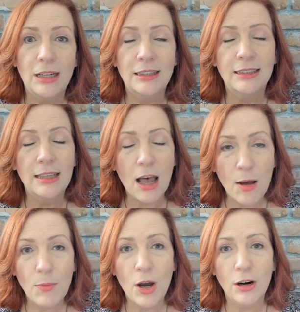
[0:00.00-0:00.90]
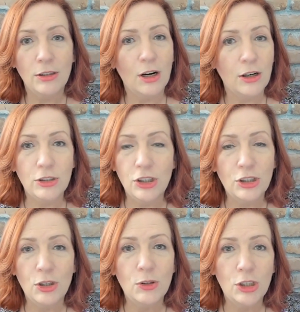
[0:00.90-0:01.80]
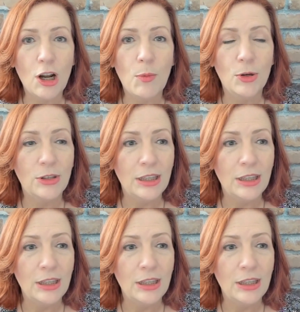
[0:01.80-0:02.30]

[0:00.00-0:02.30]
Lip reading: Now, some are just so stubborn